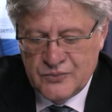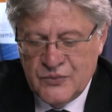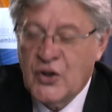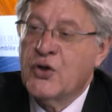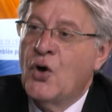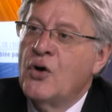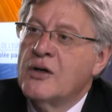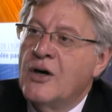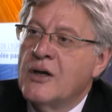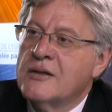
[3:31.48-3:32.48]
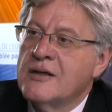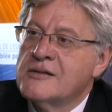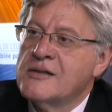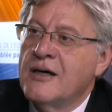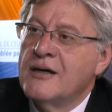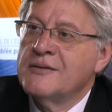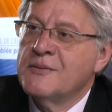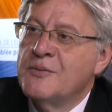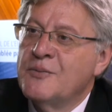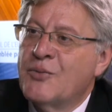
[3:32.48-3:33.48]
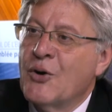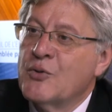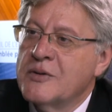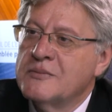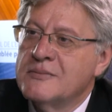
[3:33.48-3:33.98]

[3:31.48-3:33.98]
Not all contacts are broken.